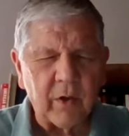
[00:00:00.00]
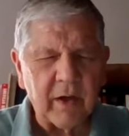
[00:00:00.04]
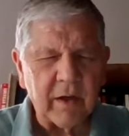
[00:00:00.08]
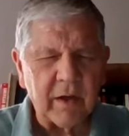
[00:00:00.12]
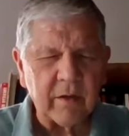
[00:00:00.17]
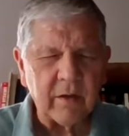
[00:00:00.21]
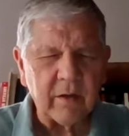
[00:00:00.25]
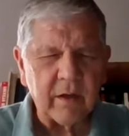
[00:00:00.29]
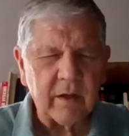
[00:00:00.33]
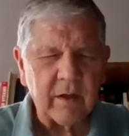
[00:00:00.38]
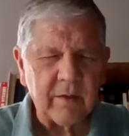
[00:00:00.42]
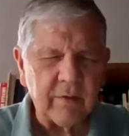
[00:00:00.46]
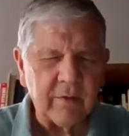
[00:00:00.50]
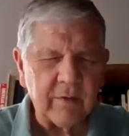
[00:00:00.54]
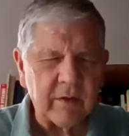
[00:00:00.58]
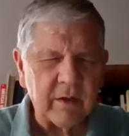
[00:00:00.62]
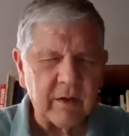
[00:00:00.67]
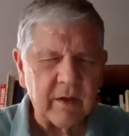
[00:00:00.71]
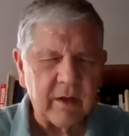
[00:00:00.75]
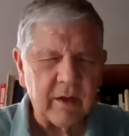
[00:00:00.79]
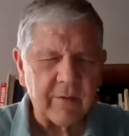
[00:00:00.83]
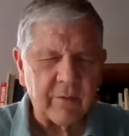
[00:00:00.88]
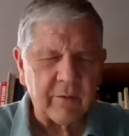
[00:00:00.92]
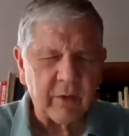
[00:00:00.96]
and
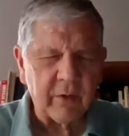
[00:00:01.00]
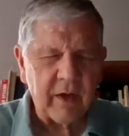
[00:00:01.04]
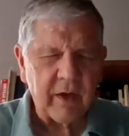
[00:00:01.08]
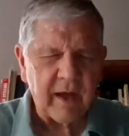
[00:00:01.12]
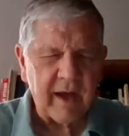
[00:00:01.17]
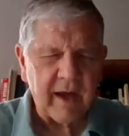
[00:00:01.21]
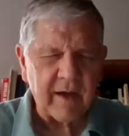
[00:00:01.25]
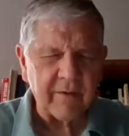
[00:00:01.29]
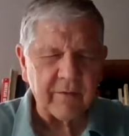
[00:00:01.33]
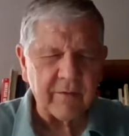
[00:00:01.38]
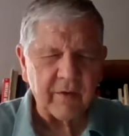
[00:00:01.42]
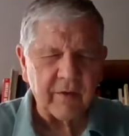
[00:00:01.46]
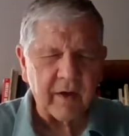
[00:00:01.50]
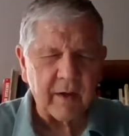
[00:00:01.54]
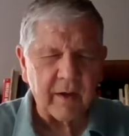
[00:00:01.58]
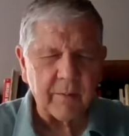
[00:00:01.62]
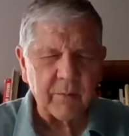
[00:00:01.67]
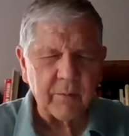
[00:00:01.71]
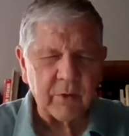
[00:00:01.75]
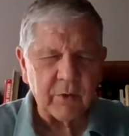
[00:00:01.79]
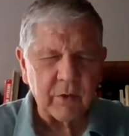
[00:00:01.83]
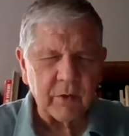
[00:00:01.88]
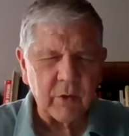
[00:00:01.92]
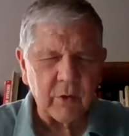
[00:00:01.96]
even if we have
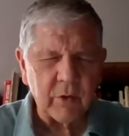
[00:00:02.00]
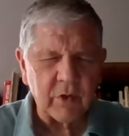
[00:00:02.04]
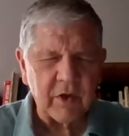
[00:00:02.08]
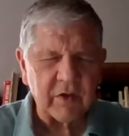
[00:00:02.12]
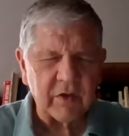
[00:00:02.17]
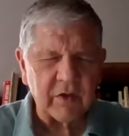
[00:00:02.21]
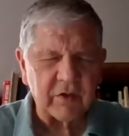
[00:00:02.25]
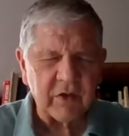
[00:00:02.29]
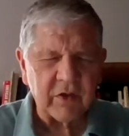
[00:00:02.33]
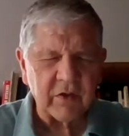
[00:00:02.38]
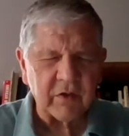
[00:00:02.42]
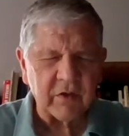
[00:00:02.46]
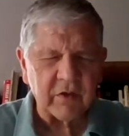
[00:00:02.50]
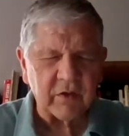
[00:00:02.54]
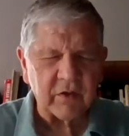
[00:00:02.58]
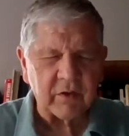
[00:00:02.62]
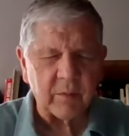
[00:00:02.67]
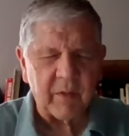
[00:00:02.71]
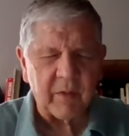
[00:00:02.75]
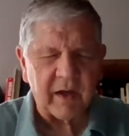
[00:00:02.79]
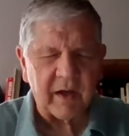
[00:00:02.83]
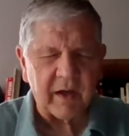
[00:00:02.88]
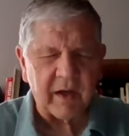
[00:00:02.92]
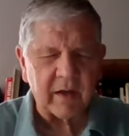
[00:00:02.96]
new decisions
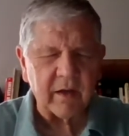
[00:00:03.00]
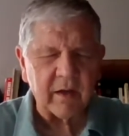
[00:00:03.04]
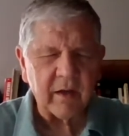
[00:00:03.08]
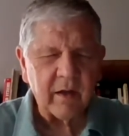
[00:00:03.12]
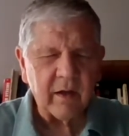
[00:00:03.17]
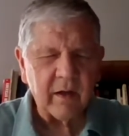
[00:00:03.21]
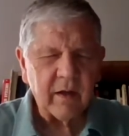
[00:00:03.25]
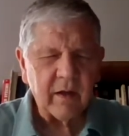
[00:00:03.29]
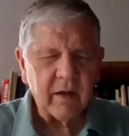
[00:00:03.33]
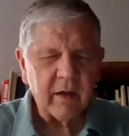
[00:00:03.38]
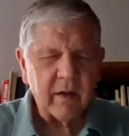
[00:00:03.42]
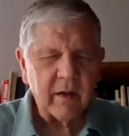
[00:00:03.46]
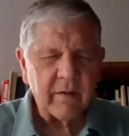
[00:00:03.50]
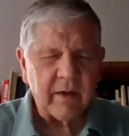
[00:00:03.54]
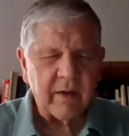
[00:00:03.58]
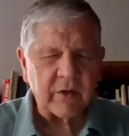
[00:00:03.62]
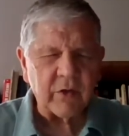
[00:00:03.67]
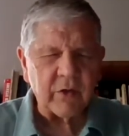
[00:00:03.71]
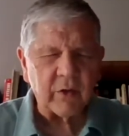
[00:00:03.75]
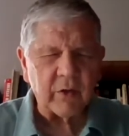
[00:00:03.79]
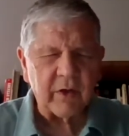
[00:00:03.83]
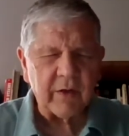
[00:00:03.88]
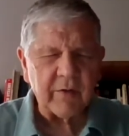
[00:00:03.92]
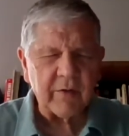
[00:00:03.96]
to make,
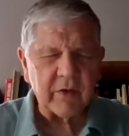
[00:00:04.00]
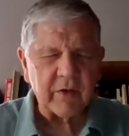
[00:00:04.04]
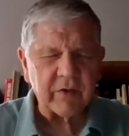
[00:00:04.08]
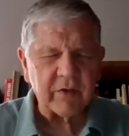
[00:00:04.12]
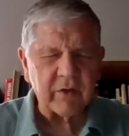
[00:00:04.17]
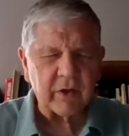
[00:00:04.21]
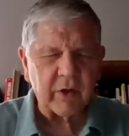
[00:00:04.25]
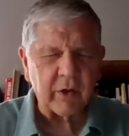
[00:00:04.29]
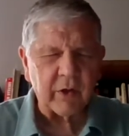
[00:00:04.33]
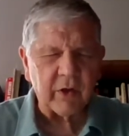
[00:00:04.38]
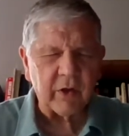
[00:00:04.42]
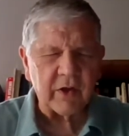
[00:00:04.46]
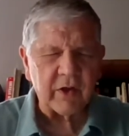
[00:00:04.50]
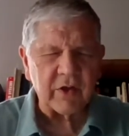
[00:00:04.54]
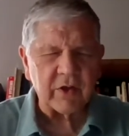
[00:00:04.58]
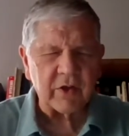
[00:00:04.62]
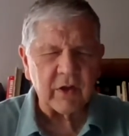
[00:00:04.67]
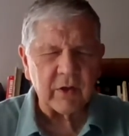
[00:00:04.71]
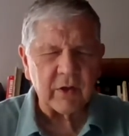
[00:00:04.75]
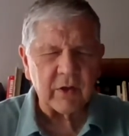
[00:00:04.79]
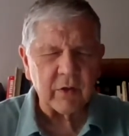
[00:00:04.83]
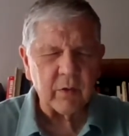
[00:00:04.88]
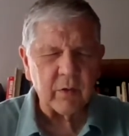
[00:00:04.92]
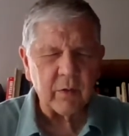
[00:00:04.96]
that you'll give us the courage
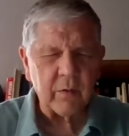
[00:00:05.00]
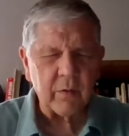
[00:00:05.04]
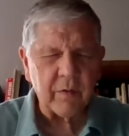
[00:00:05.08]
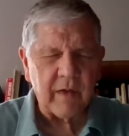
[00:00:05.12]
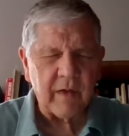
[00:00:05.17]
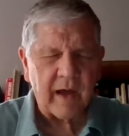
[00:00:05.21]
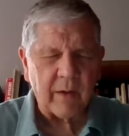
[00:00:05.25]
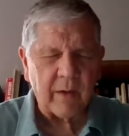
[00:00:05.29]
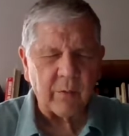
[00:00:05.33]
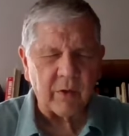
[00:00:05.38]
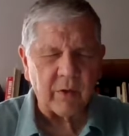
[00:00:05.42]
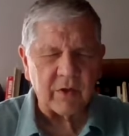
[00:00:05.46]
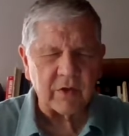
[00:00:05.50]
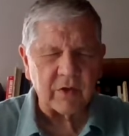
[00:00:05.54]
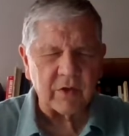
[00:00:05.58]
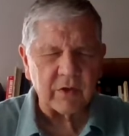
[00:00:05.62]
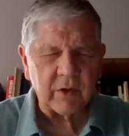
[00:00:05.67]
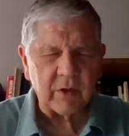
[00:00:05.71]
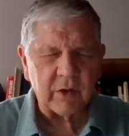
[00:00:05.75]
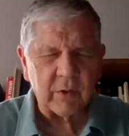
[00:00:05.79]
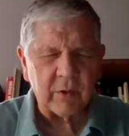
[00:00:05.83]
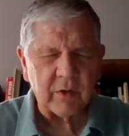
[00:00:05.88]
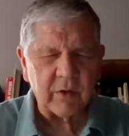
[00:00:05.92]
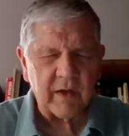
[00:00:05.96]
to do that
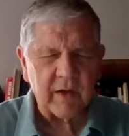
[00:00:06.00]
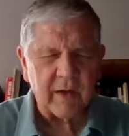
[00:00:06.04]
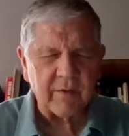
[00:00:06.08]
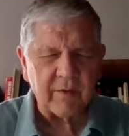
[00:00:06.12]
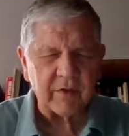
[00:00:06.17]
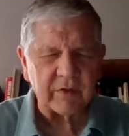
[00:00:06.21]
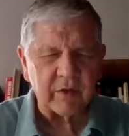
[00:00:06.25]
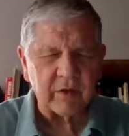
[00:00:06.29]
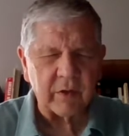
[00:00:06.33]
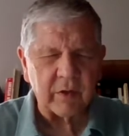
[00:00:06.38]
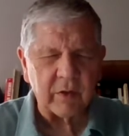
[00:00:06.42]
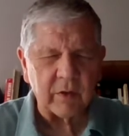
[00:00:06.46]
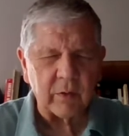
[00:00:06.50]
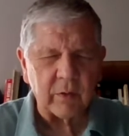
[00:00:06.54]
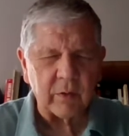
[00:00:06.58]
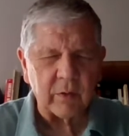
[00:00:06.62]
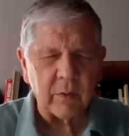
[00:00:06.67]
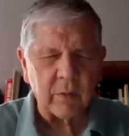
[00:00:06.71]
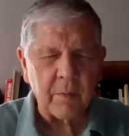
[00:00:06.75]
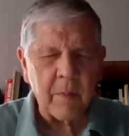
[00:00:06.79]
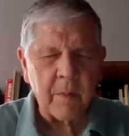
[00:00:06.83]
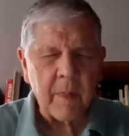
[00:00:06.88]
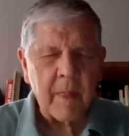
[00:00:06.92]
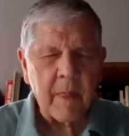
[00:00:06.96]
which you would have us to
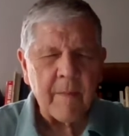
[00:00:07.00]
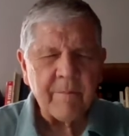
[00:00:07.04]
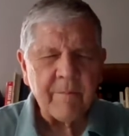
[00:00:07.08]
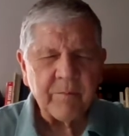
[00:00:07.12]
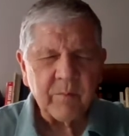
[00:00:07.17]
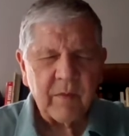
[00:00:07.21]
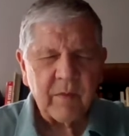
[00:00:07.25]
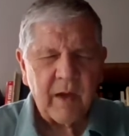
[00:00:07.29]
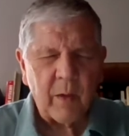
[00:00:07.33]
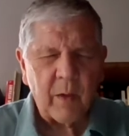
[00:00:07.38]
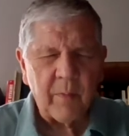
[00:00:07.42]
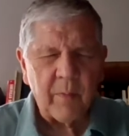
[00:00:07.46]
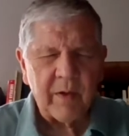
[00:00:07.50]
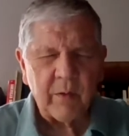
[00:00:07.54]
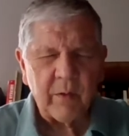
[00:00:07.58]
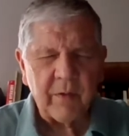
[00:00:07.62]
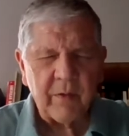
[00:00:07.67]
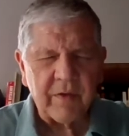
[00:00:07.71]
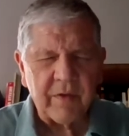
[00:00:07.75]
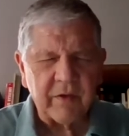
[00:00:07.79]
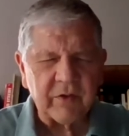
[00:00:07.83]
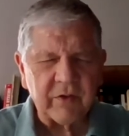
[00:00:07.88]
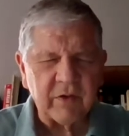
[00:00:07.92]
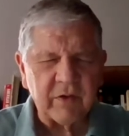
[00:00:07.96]
do. Now be
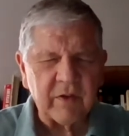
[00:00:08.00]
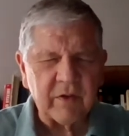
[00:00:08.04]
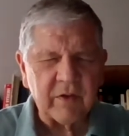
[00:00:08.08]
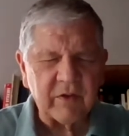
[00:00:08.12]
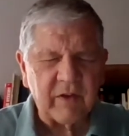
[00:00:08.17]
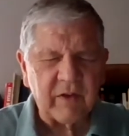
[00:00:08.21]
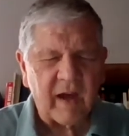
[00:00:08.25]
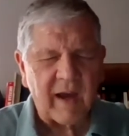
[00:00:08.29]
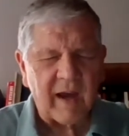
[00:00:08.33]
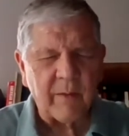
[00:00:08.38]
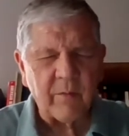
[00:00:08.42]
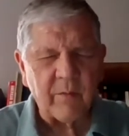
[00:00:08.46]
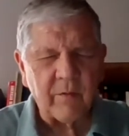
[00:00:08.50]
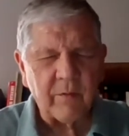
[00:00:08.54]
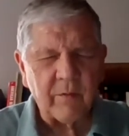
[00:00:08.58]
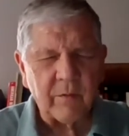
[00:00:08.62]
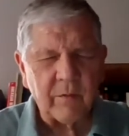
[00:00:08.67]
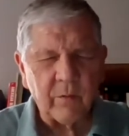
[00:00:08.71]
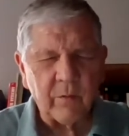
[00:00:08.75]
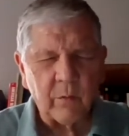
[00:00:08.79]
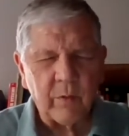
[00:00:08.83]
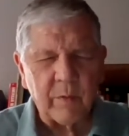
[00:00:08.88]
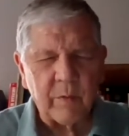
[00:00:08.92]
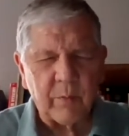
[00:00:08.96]
with us in this time,
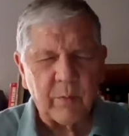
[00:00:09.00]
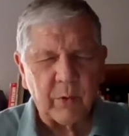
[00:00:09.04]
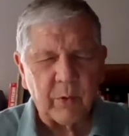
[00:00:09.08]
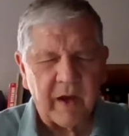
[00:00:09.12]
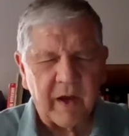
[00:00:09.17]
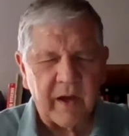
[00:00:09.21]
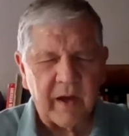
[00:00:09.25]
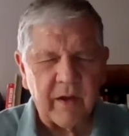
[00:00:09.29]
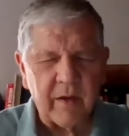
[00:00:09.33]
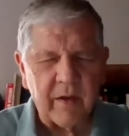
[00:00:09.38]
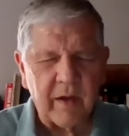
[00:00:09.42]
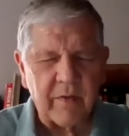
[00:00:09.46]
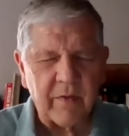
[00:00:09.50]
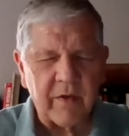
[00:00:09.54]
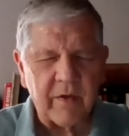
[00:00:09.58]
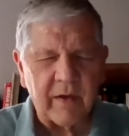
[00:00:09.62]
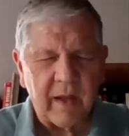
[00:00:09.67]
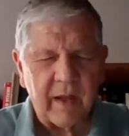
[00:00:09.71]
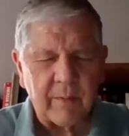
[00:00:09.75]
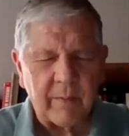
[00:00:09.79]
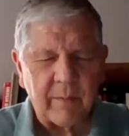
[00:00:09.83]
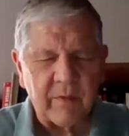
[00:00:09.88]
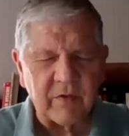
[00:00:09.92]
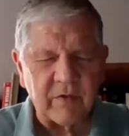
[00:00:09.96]
we pray, in the
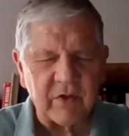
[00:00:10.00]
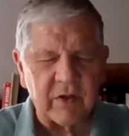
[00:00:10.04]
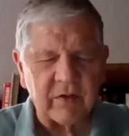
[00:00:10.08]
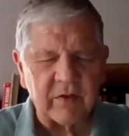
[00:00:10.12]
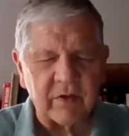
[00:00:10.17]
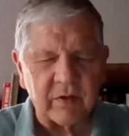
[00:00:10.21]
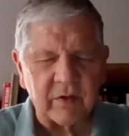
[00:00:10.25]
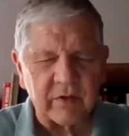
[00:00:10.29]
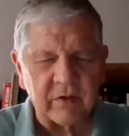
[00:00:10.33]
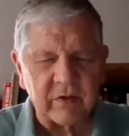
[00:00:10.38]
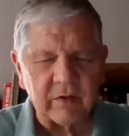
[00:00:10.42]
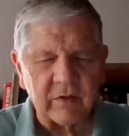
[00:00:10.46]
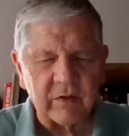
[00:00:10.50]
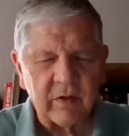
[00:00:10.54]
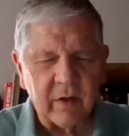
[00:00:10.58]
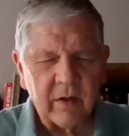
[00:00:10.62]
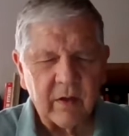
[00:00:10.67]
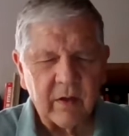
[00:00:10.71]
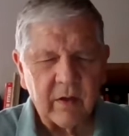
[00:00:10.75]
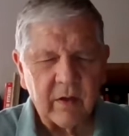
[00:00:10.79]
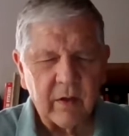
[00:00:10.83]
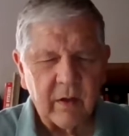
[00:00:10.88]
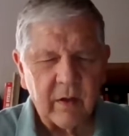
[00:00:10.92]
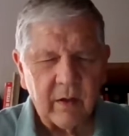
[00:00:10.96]
name of Jesus.
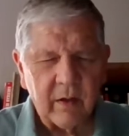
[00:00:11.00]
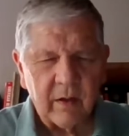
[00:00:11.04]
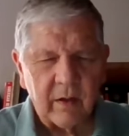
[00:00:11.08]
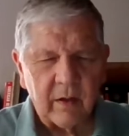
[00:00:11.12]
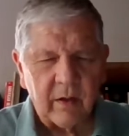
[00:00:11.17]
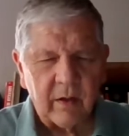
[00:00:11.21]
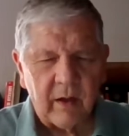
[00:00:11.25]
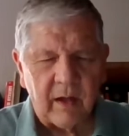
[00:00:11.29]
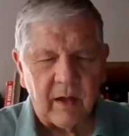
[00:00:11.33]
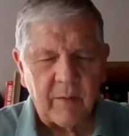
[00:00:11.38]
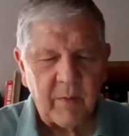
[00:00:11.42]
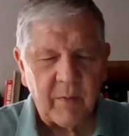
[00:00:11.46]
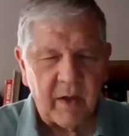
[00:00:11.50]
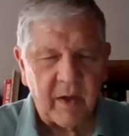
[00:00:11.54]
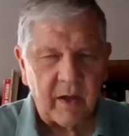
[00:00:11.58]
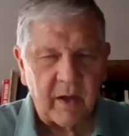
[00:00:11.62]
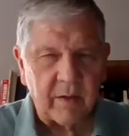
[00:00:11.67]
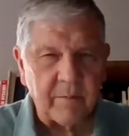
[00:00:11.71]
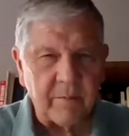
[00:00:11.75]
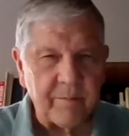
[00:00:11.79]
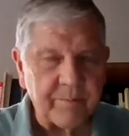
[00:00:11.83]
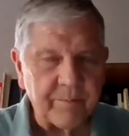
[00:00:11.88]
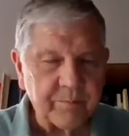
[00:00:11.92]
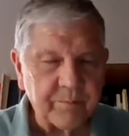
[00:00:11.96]

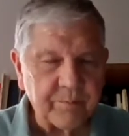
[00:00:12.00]
Amen.